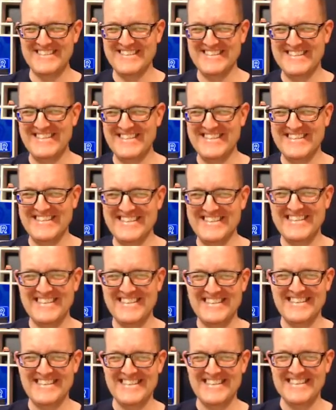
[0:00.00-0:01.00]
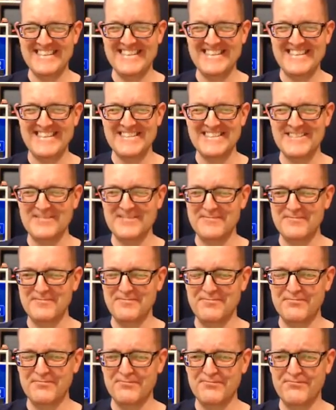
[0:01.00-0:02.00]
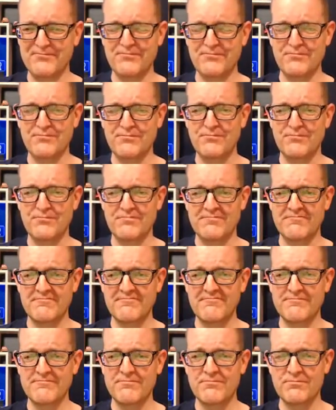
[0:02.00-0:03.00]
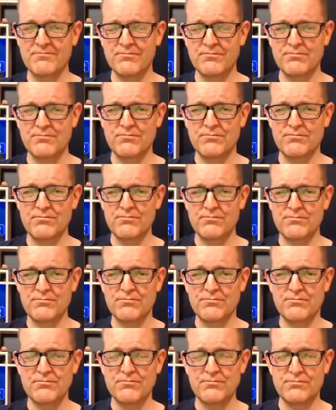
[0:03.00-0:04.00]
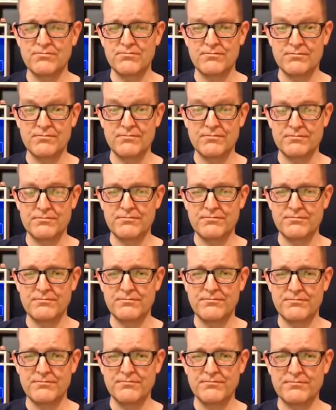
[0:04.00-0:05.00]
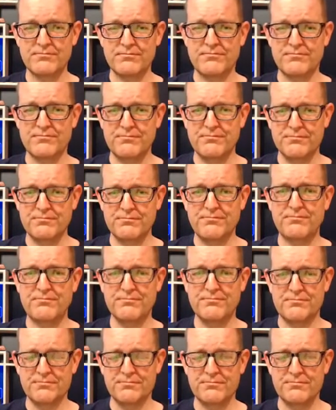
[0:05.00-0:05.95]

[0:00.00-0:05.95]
(not speaking)